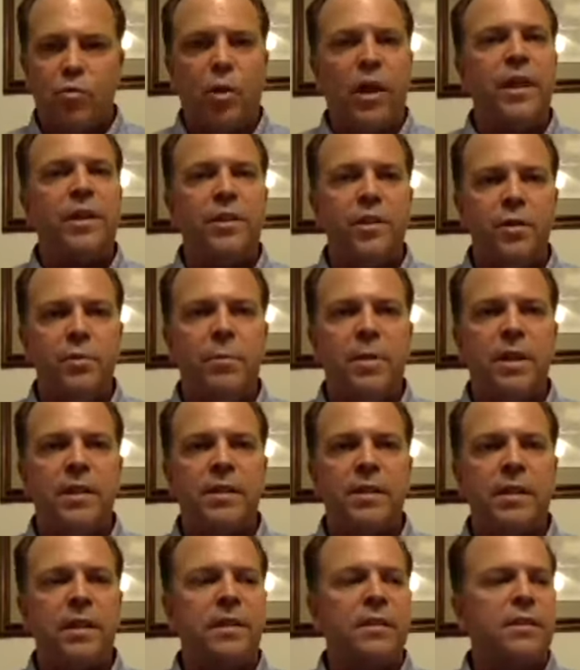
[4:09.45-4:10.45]
where I do
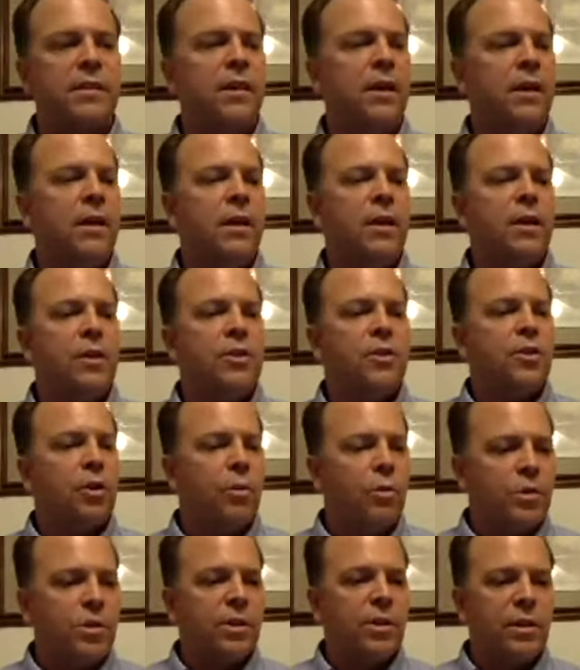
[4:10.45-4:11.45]
business. So
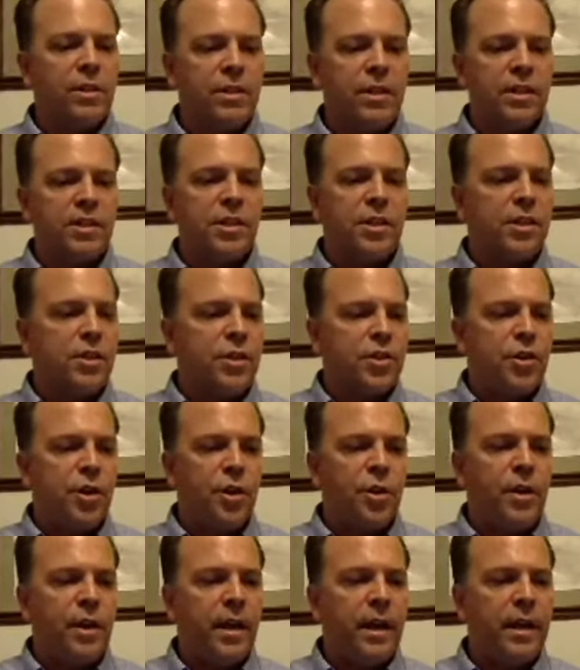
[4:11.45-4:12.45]
it was a little
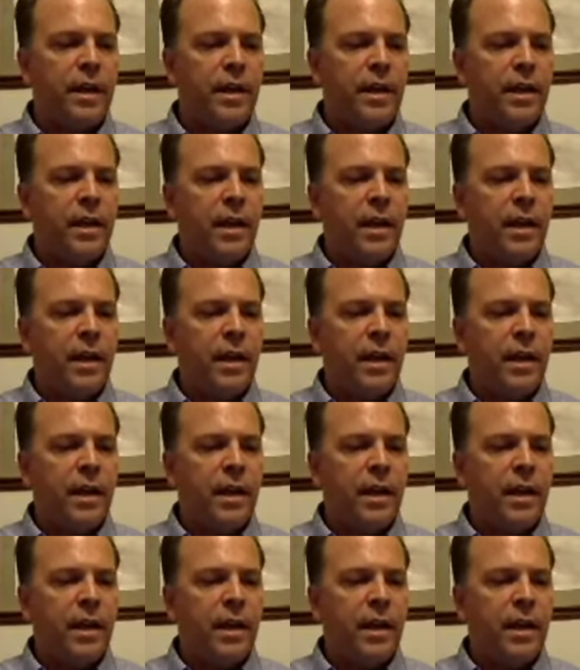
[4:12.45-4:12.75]
disconcerting.